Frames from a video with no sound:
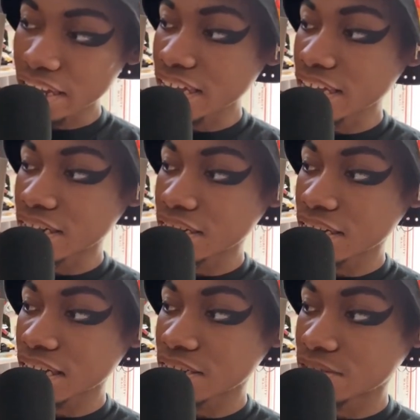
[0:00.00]
and
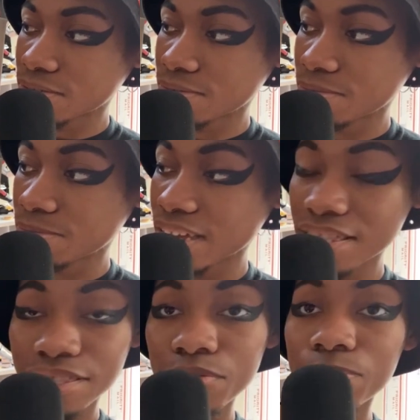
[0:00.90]
it's
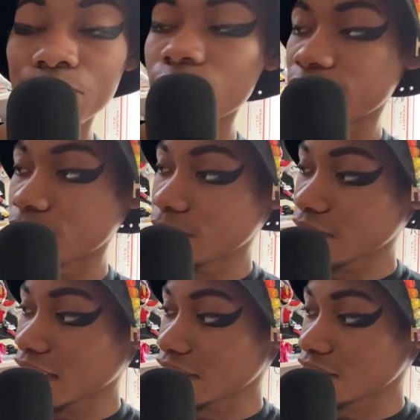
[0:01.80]
they're beautiful
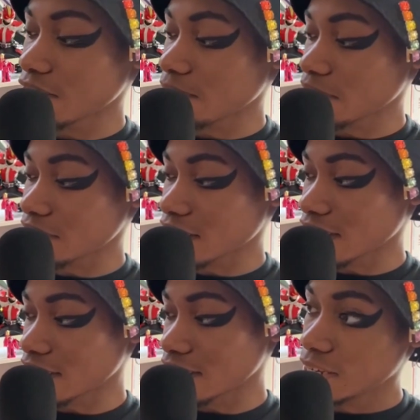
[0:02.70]
i love it a
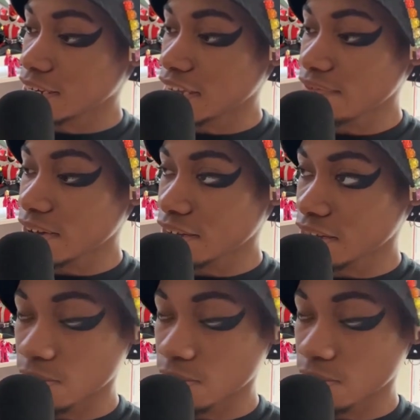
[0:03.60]
lot Kiva uh,